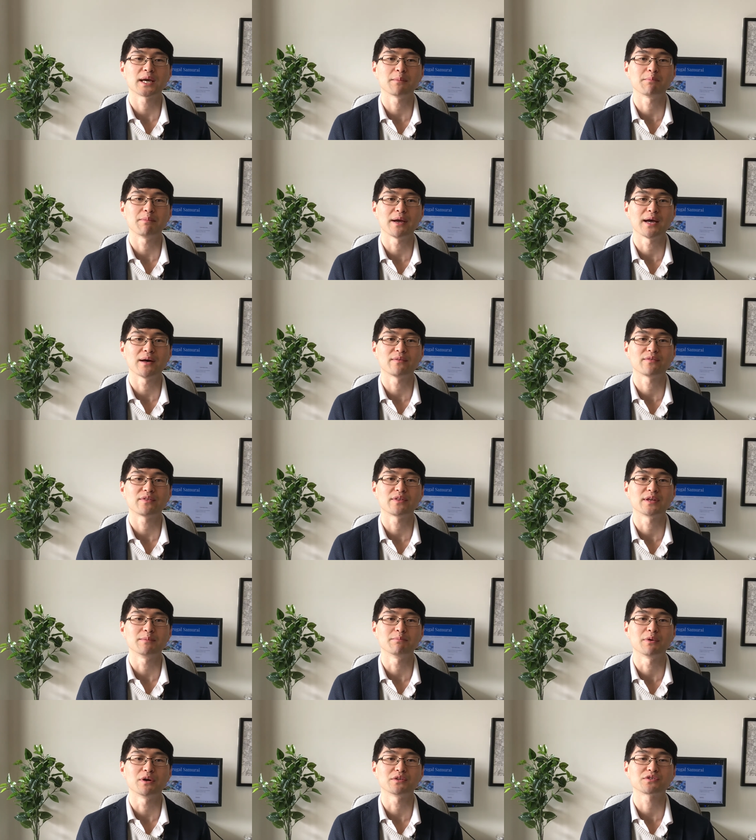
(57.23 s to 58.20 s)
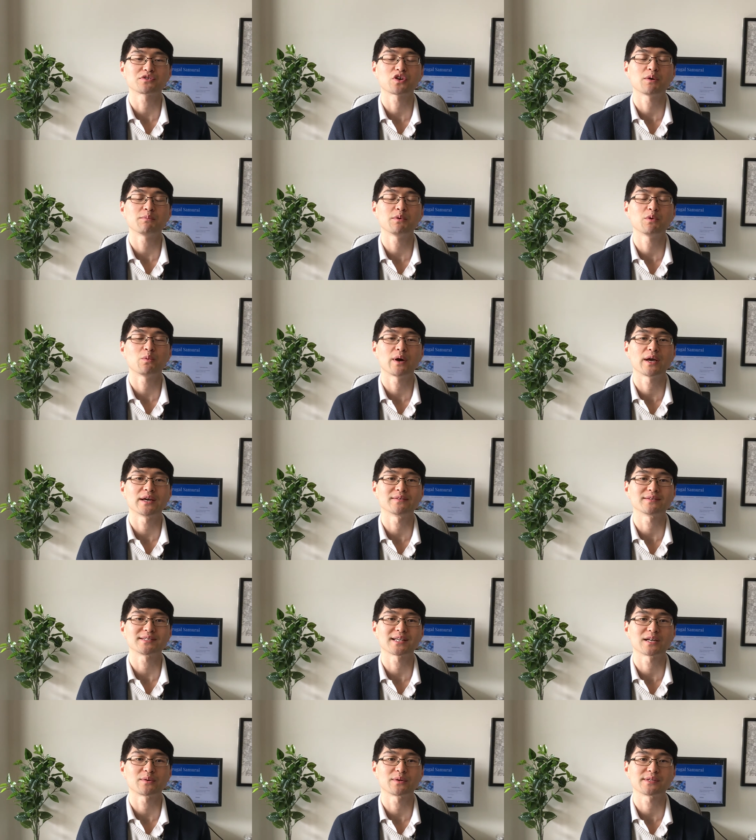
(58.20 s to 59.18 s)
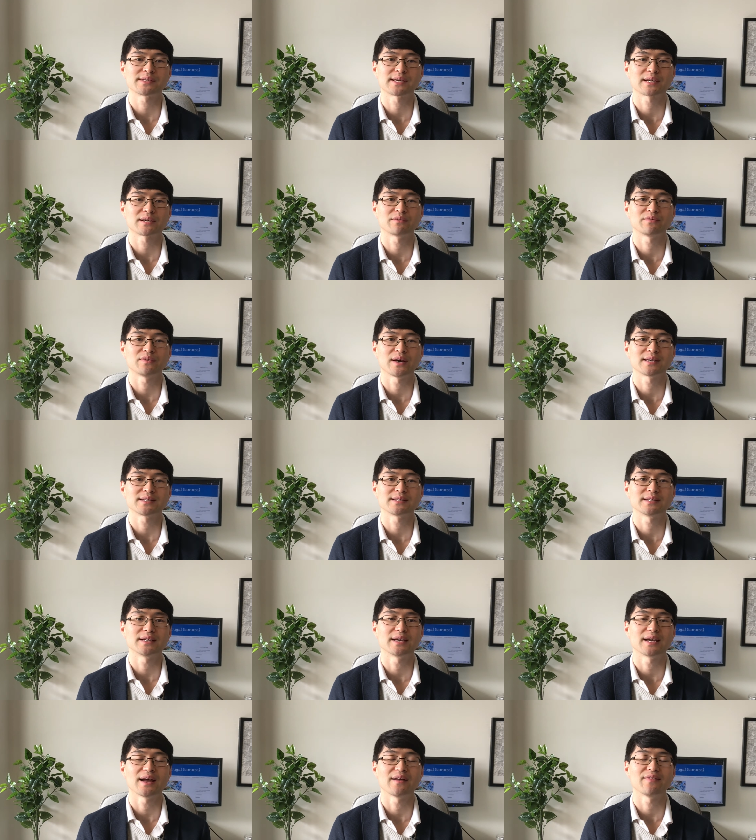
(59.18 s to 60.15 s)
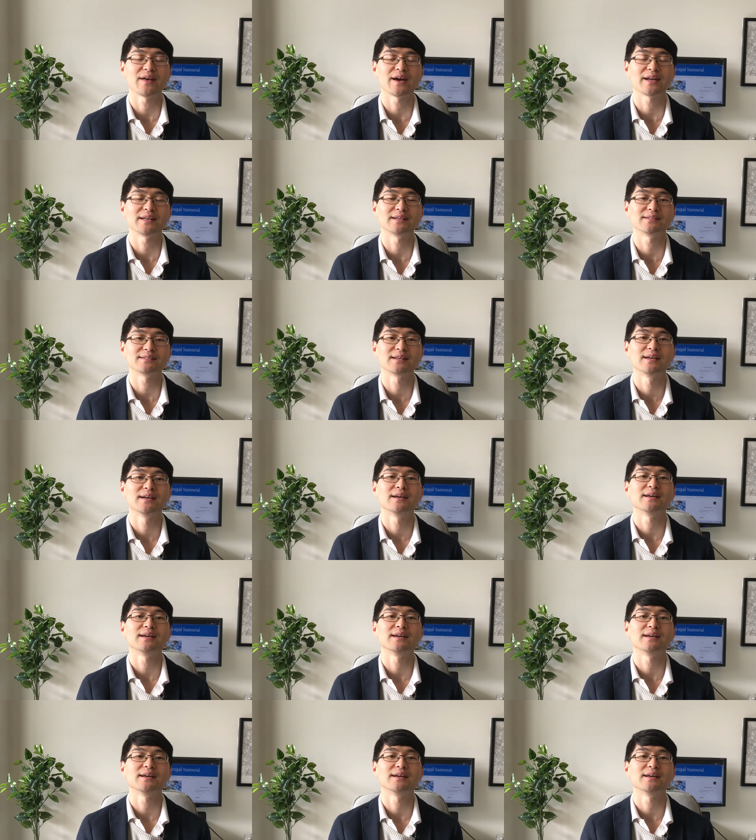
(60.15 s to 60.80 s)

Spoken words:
about the most common way of salary sacrificing, and that is